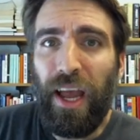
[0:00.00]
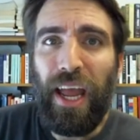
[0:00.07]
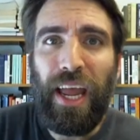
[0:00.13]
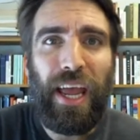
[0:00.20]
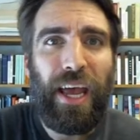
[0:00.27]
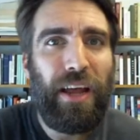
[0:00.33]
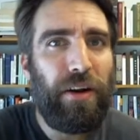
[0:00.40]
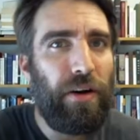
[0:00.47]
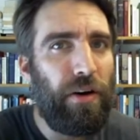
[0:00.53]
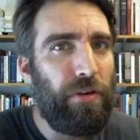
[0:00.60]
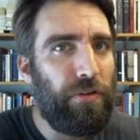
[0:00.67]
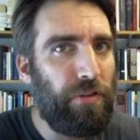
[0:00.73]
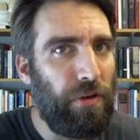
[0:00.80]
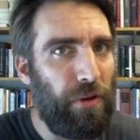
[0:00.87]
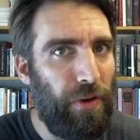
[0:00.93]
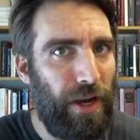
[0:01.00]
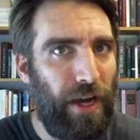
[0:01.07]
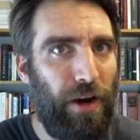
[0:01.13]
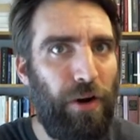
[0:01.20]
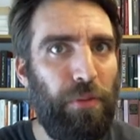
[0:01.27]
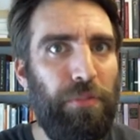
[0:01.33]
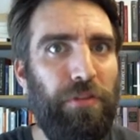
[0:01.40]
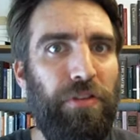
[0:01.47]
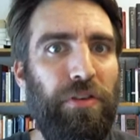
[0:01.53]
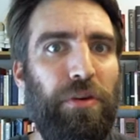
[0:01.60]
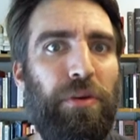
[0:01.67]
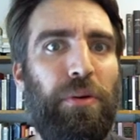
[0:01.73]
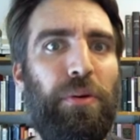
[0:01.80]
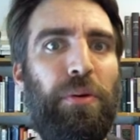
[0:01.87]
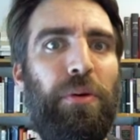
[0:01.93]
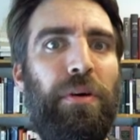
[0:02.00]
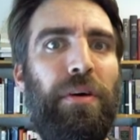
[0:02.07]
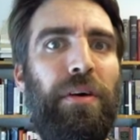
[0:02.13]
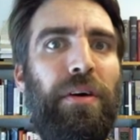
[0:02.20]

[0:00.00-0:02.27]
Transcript: and also help to